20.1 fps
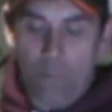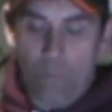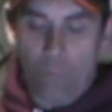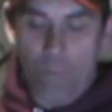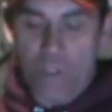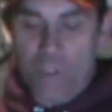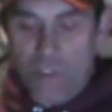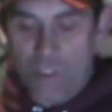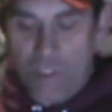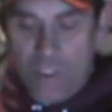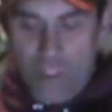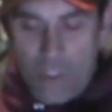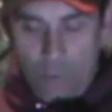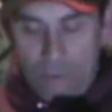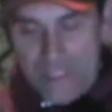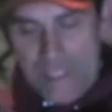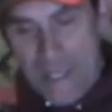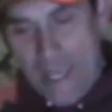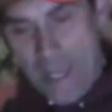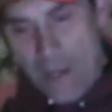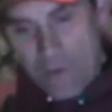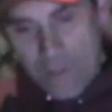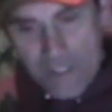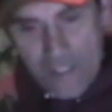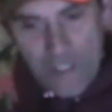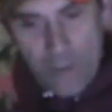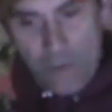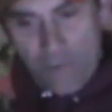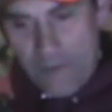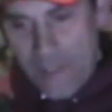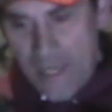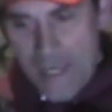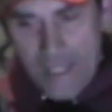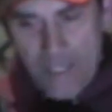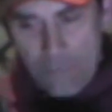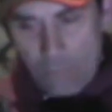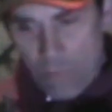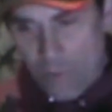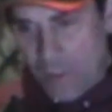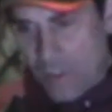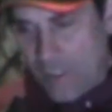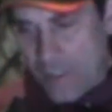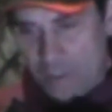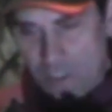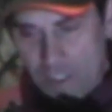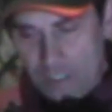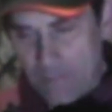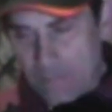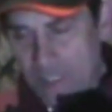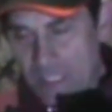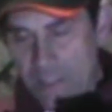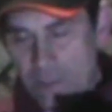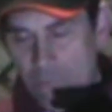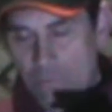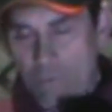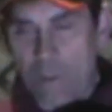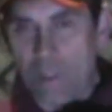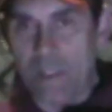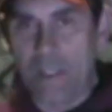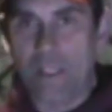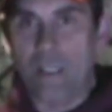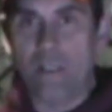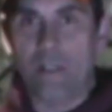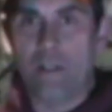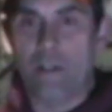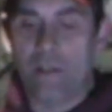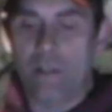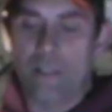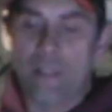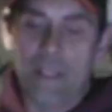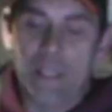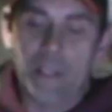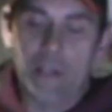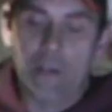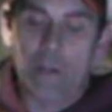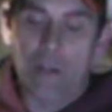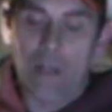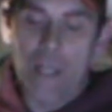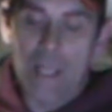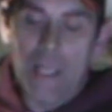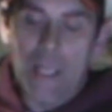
Once you slow it down and get over that, it really just makes it really clear to hear.